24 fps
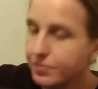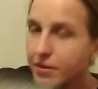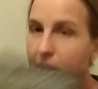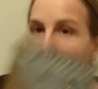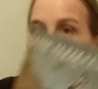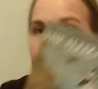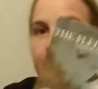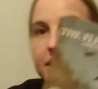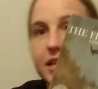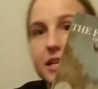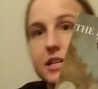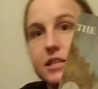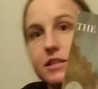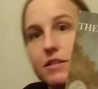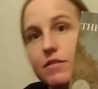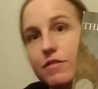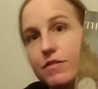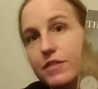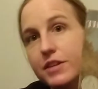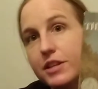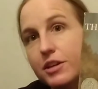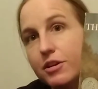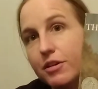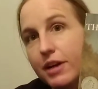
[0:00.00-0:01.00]
I read this in
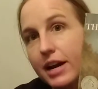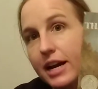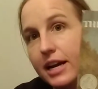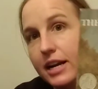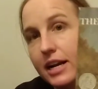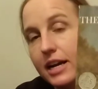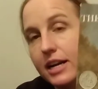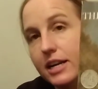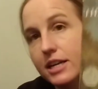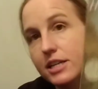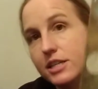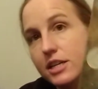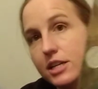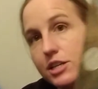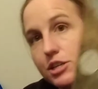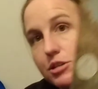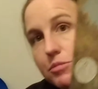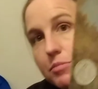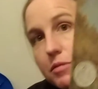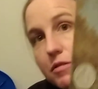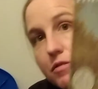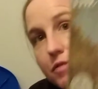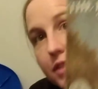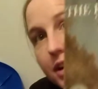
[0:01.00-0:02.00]
5th grade and it touched
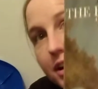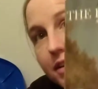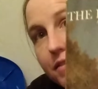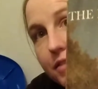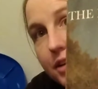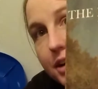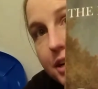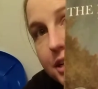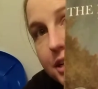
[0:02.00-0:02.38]
me very, very